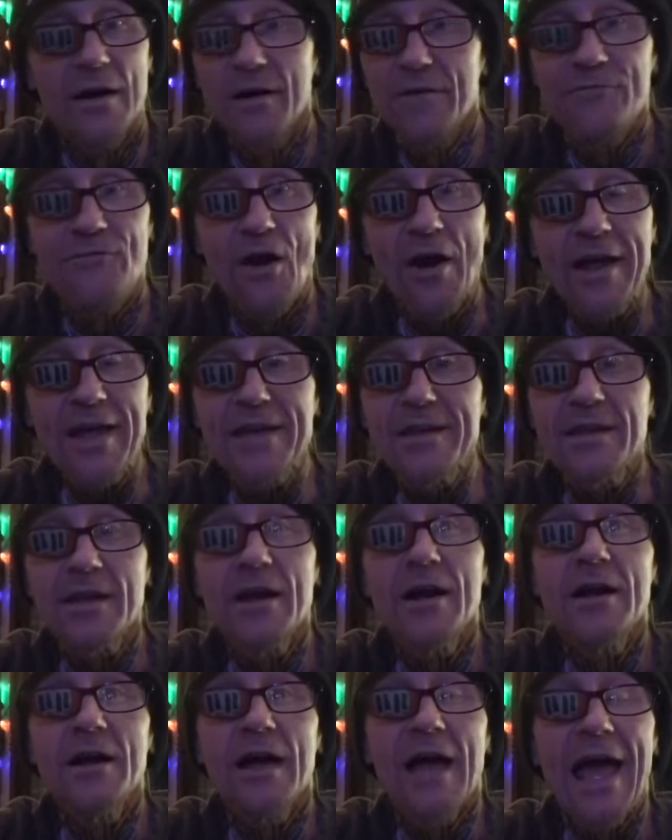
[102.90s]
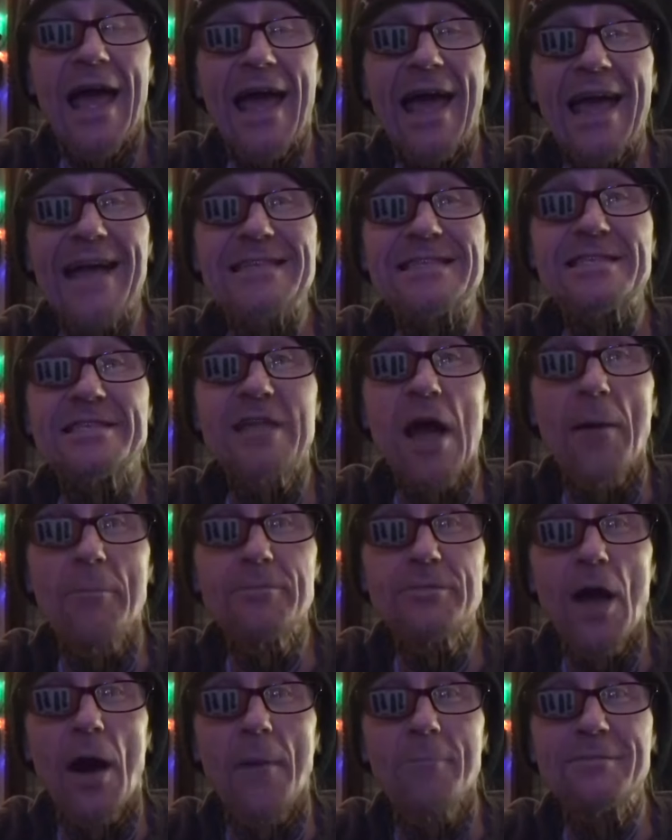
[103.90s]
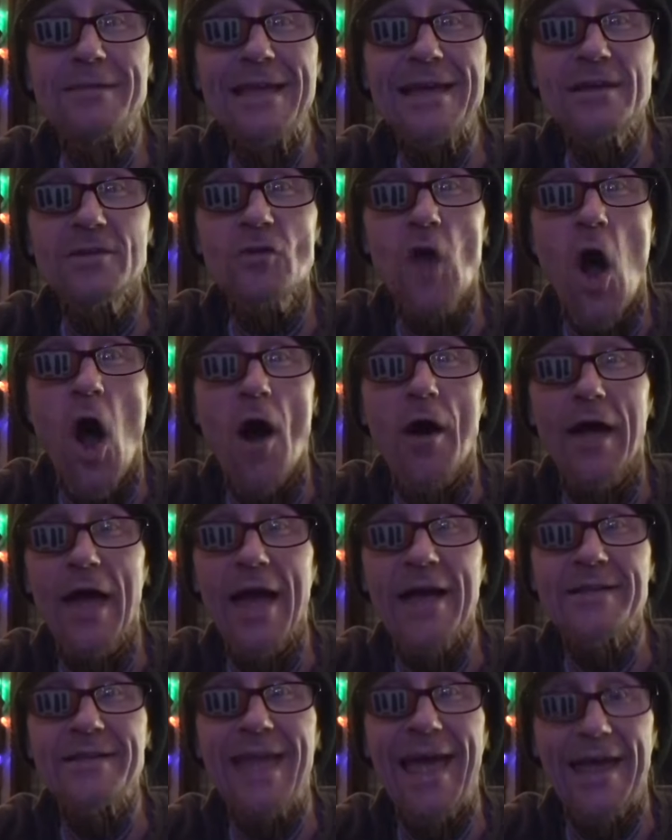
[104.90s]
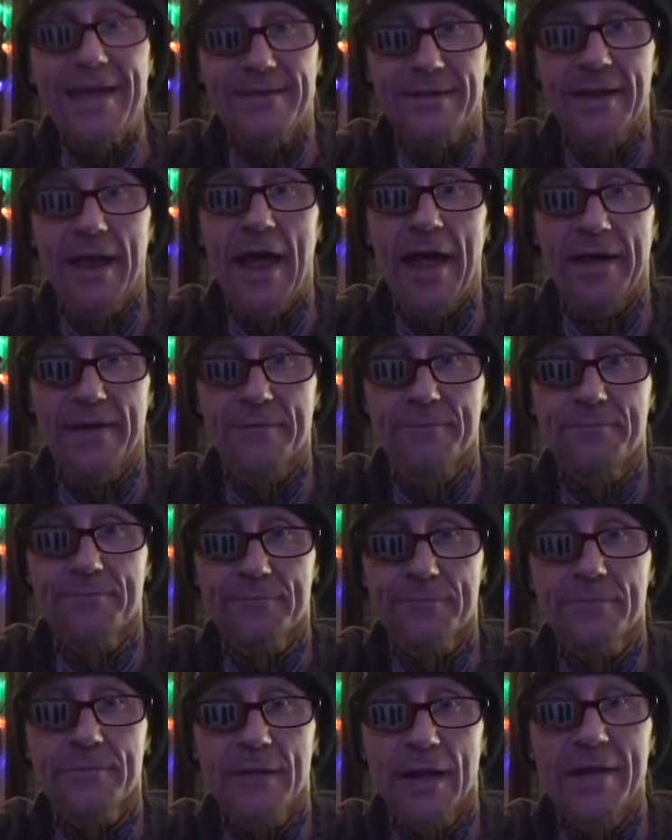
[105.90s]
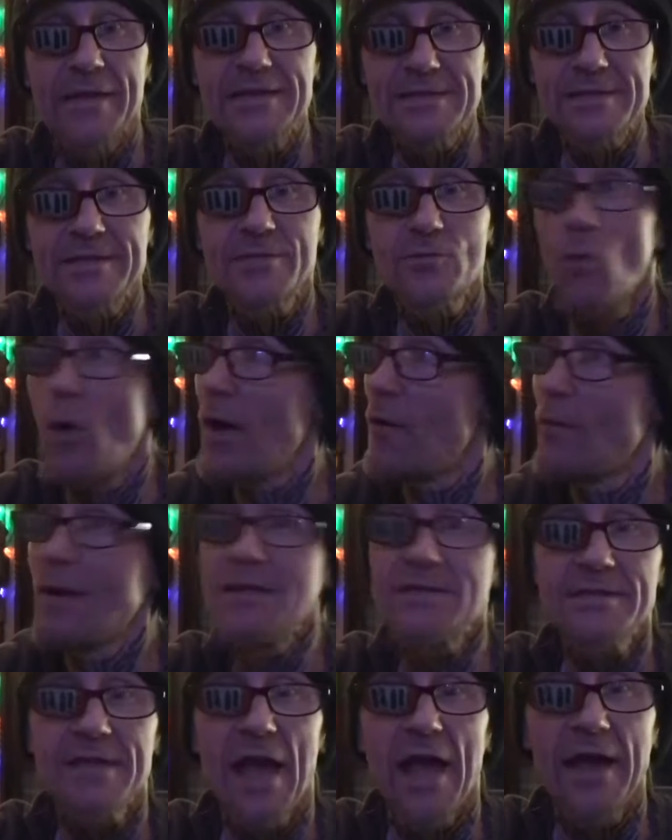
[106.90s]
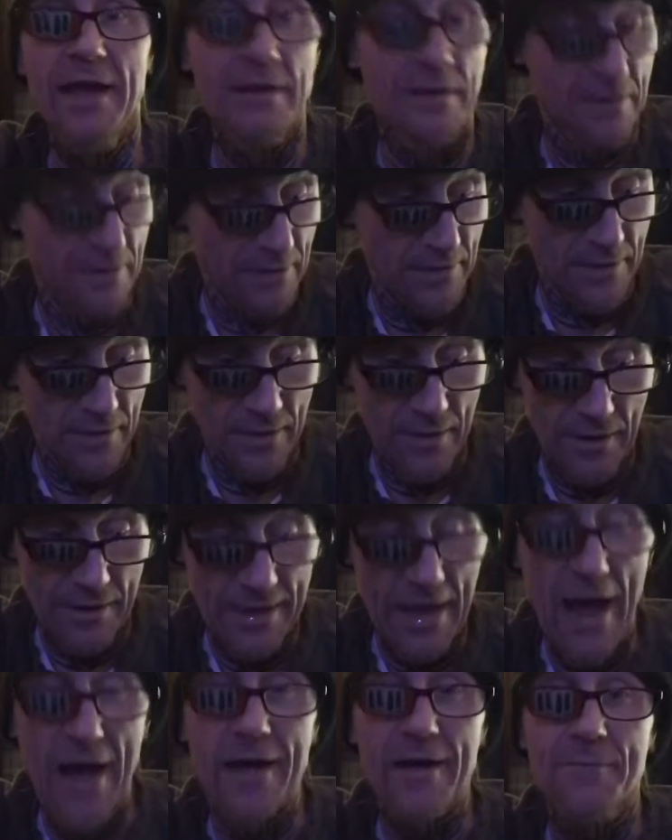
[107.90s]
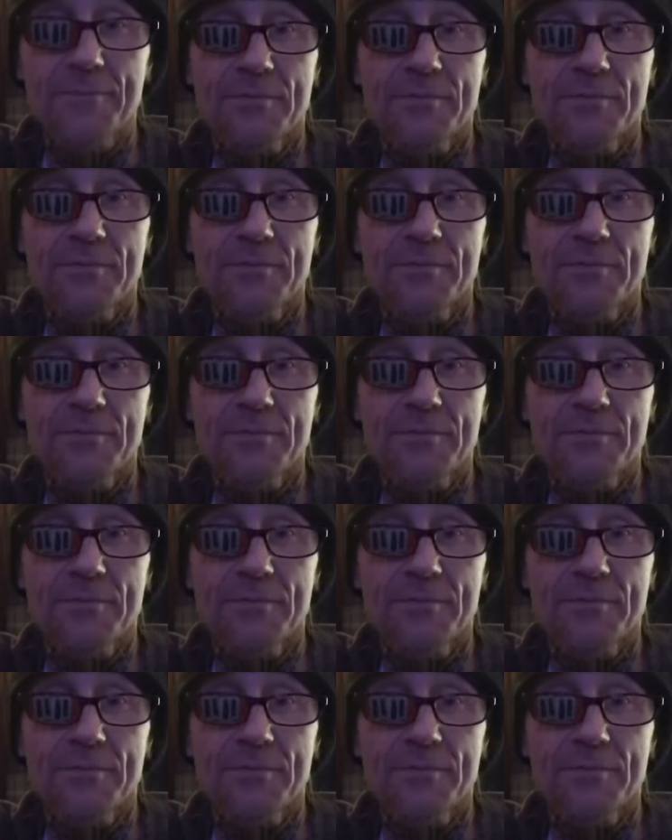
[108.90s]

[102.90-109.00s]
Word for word: Fucking, it's dumb dumb ding dong head day today. And this is what, Wednesday? Yeah.